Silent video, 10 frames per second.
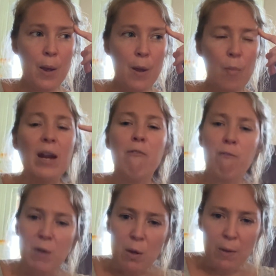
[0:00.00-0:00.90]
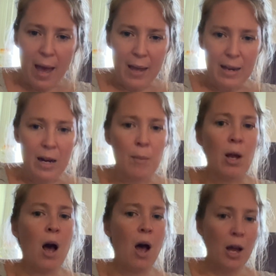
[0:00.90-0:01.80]
but I feel that, and I'm
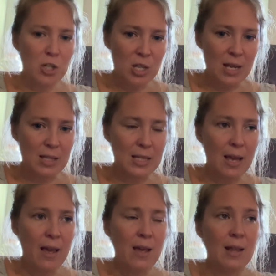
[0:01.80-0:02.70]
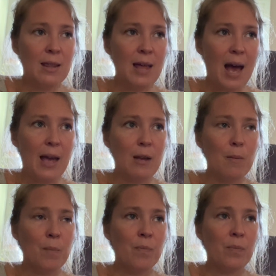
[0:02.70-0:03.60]
conscious that
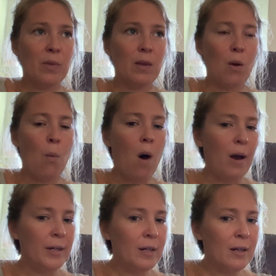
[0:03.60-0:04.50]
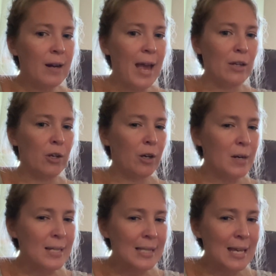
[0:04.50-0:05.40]
water and
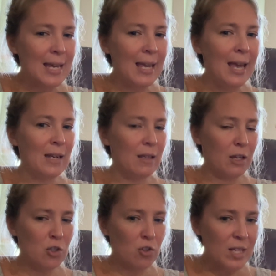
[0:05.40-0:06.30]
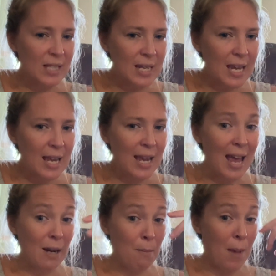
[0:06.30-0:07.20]
currency and electricity
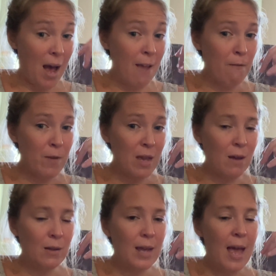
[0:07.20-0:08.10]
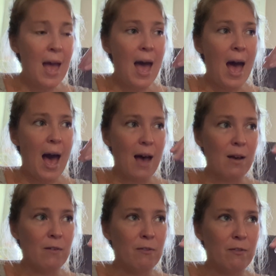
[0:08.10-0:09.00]
and my field
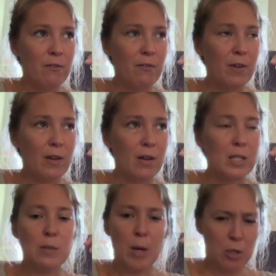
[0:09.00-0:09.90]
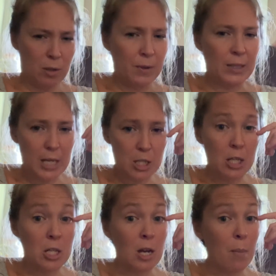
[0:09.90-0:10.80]
have a special
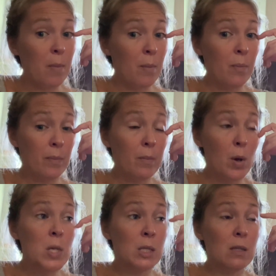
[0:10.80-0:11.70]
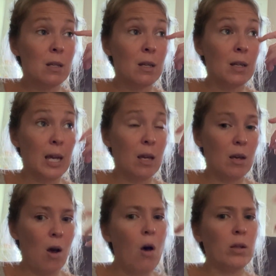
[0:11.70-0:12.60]
relationship. Most, like
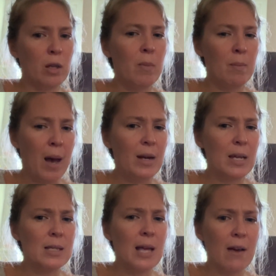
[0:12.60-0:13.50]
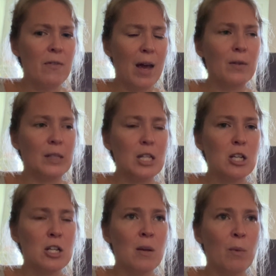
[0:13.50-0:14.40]
all human bodies, have that
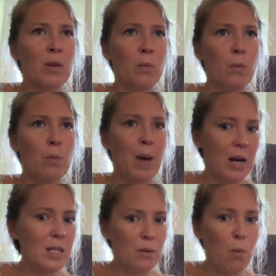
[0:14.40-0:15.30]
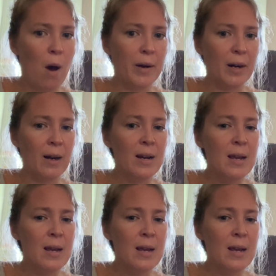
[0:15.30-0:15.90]
relationship with bodies of water,